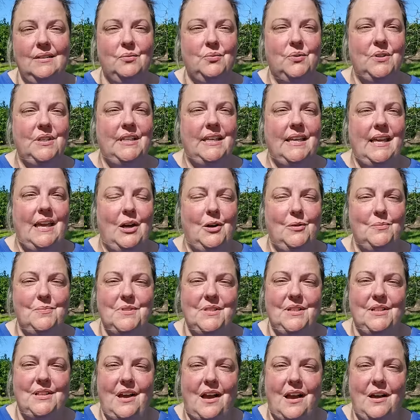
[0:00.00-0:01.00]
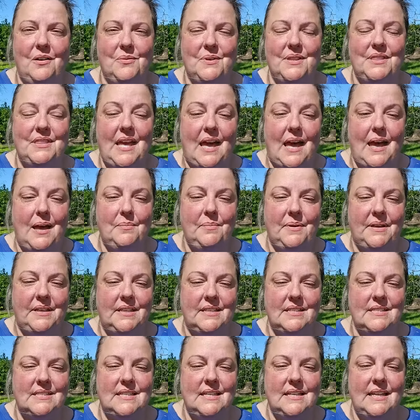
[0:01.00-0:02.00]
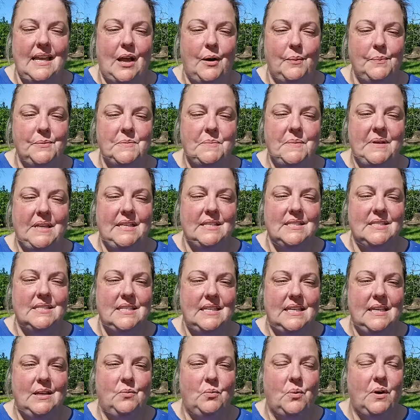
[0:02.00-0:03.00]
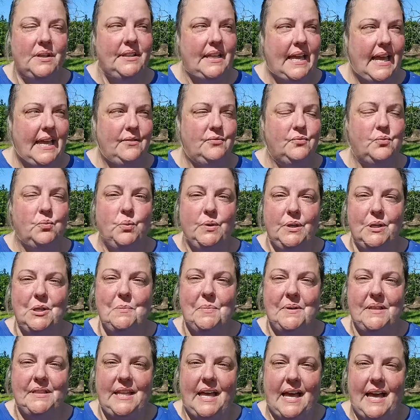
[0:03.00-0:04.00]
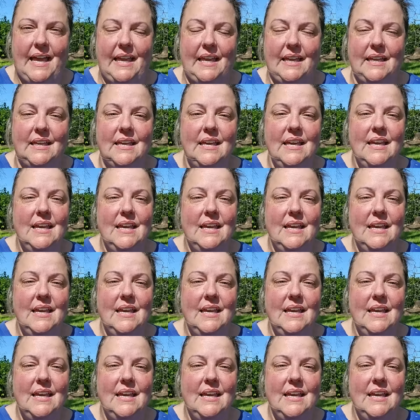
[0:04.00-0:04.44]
really helped a lot with that because it helped me see what life will be like